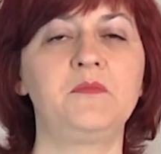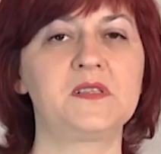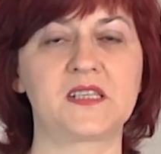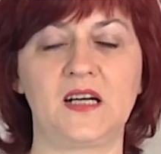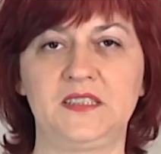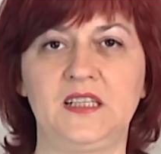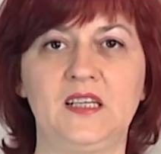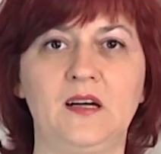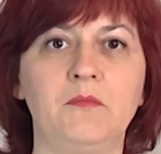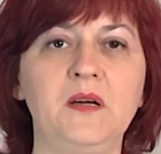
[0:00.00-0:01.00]
And
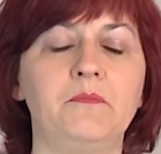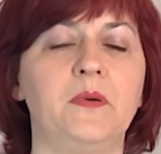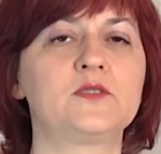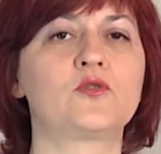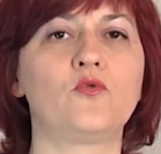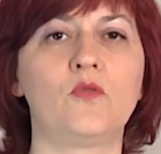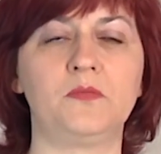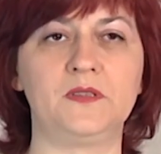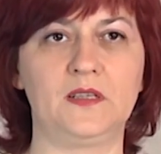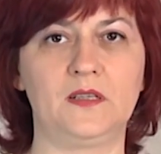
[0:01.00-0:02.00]
also we have
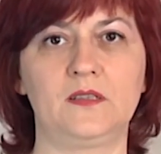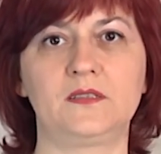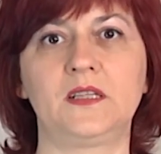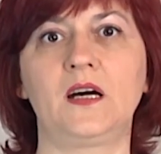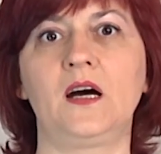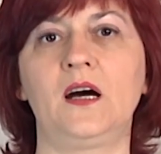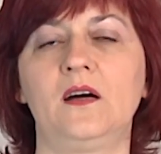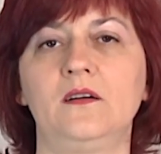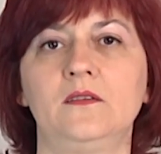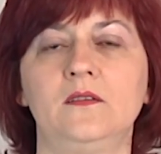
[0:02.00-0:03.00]
got many
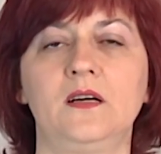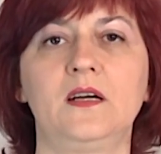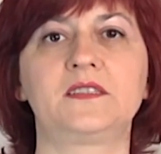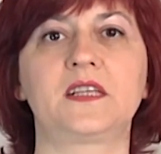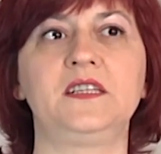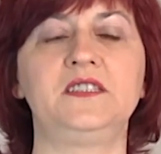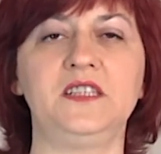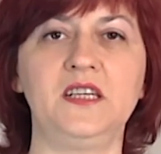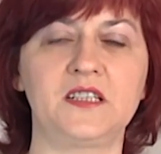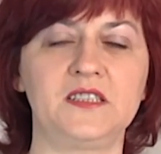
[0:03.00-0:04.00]
tutorials in
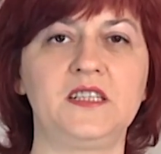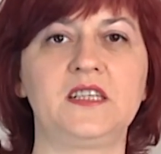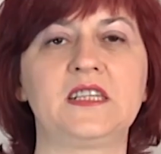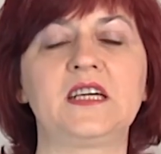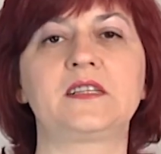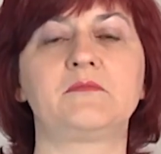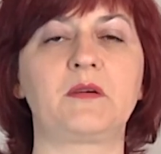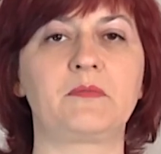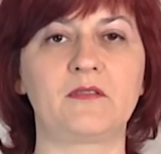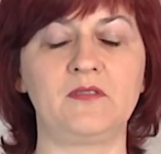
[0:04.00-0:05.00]
freeform,
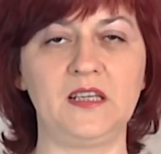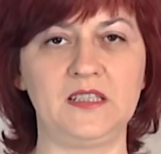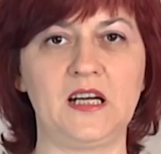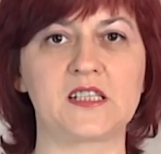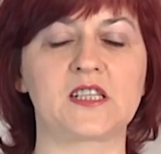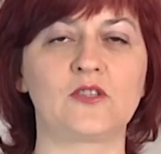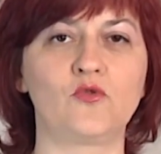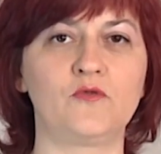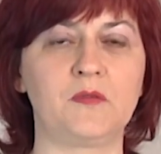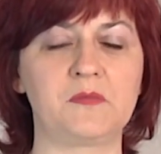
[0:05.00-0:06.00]
and we're
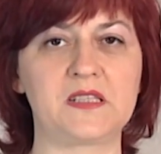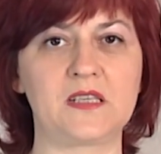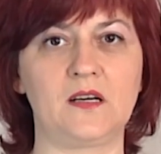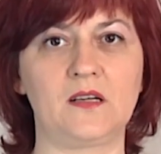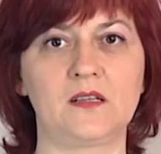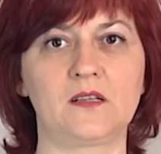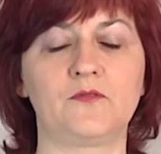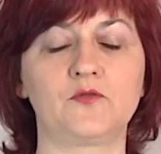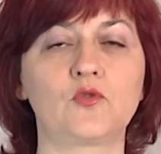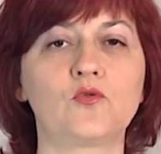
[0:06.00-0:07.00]
adding more
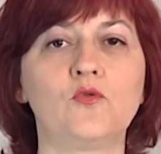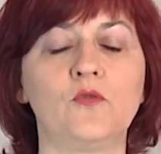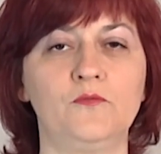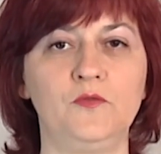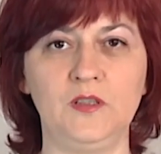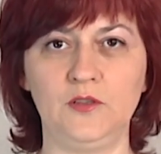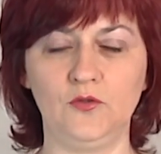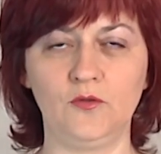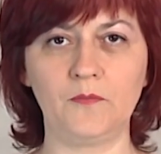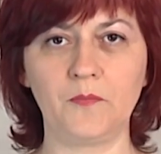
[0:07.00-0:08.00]
videos in
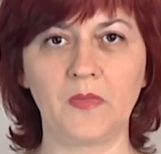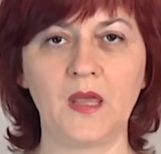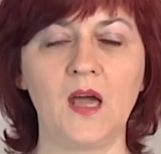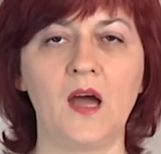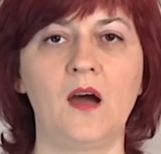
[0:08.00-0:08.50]
this technique.